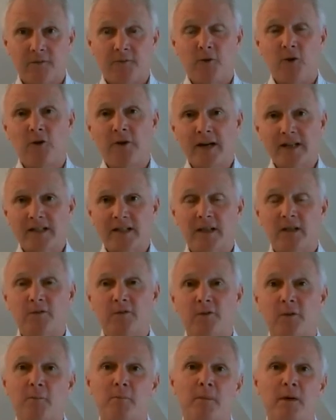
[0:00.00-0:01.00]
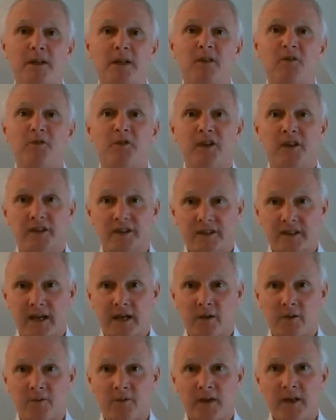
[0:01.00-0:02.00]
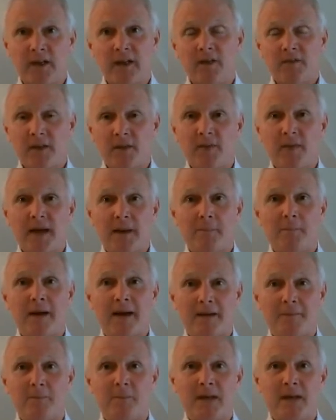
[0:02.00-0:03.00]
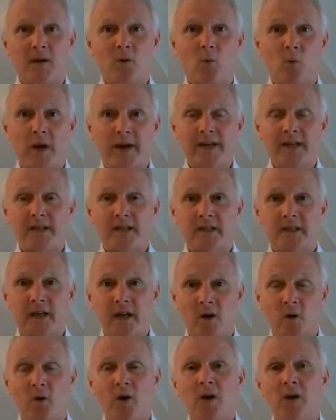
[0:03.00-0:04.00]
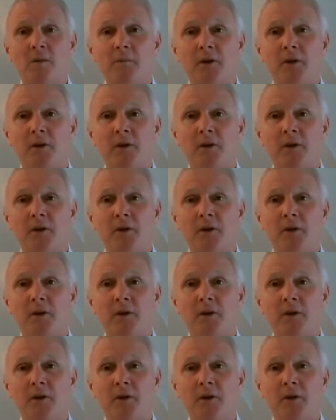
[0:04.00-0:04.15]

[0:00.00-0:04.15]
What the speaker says: If you're asking for money for yourself, then that might be a way to go.